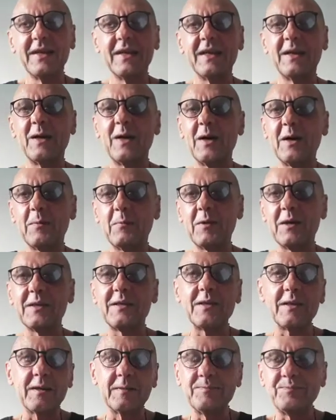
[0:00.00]
But
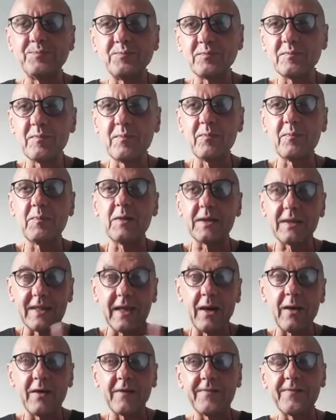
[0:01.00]

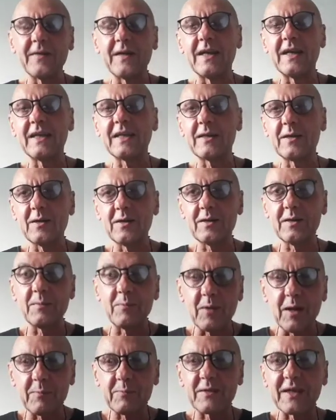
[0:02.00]
now I feel like
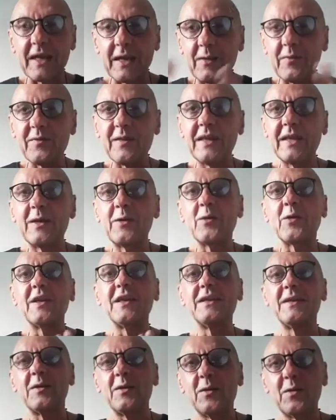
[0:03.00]
I'm kind of
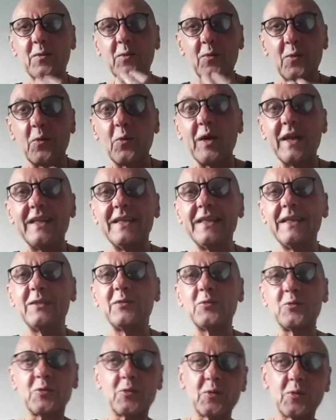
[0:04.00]
eagerly ready
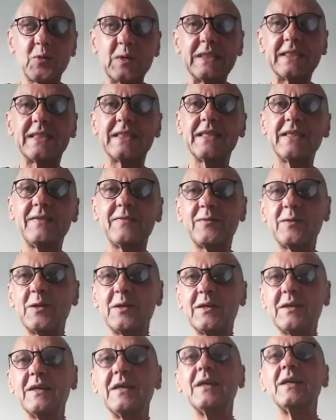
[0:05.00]
to receive
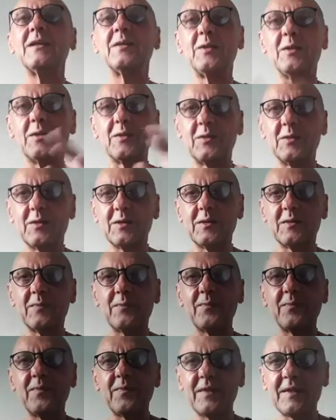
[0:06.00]
the
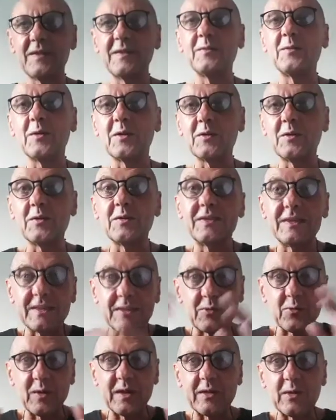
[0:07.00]
this
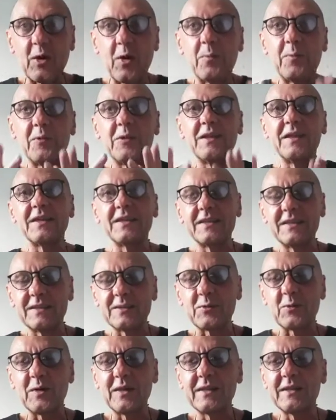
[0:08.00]
great opening, this
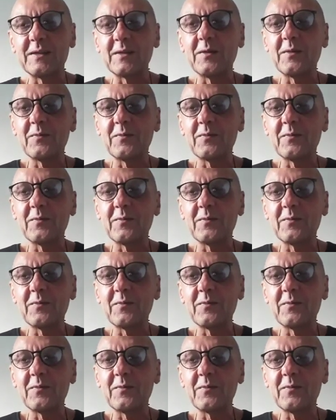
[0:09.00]
great